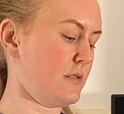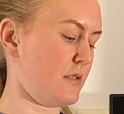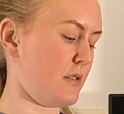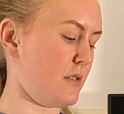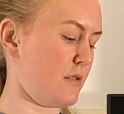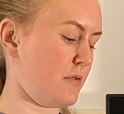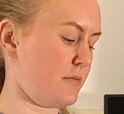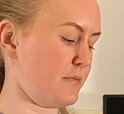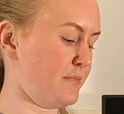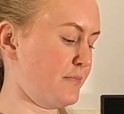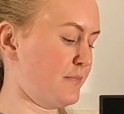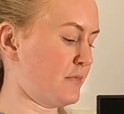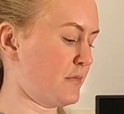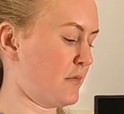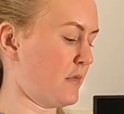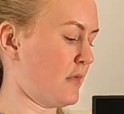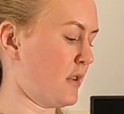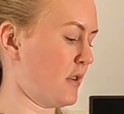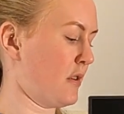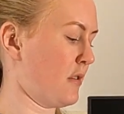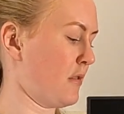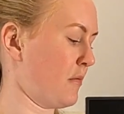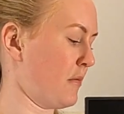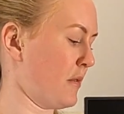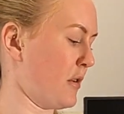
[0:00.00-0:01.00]

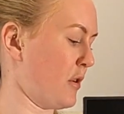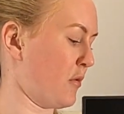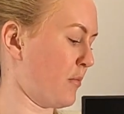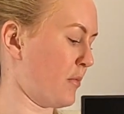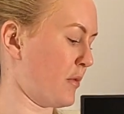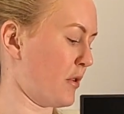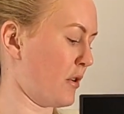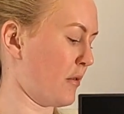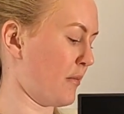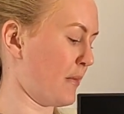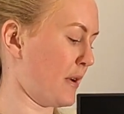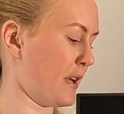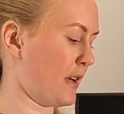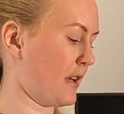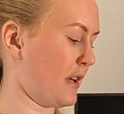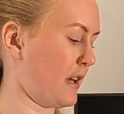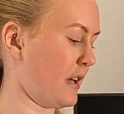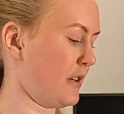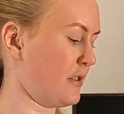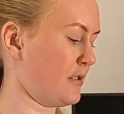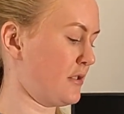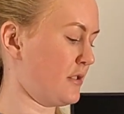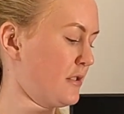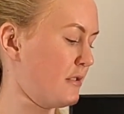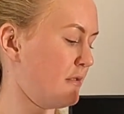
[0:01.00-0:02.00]
So we open our
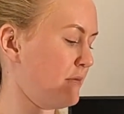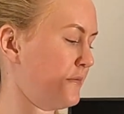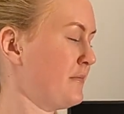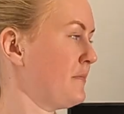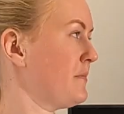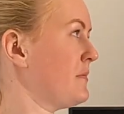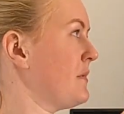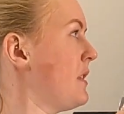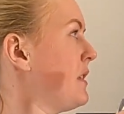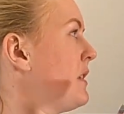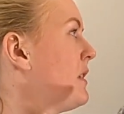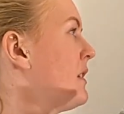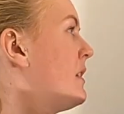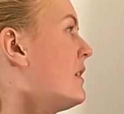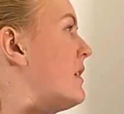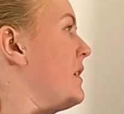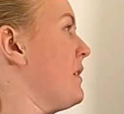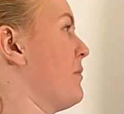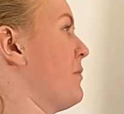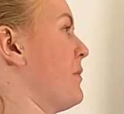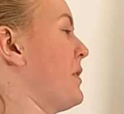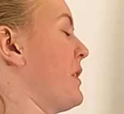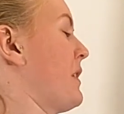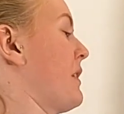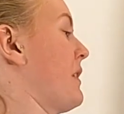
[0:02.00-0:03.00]
medication,
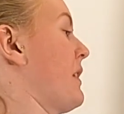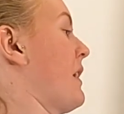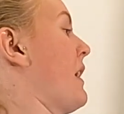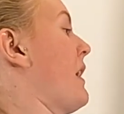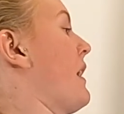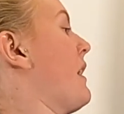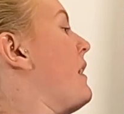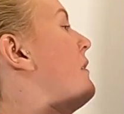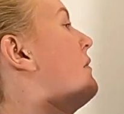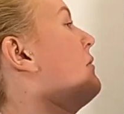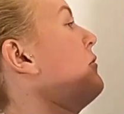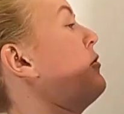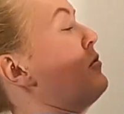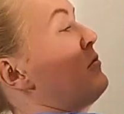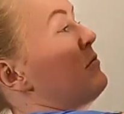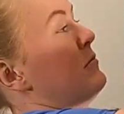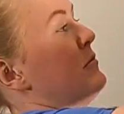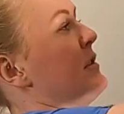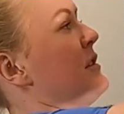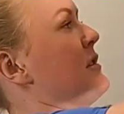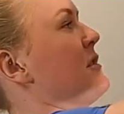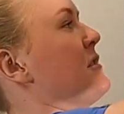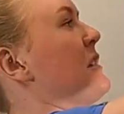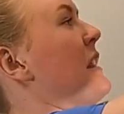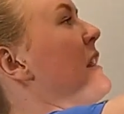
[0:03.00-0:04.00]
and we can, well,
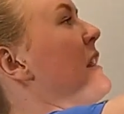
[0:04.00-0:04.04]
in this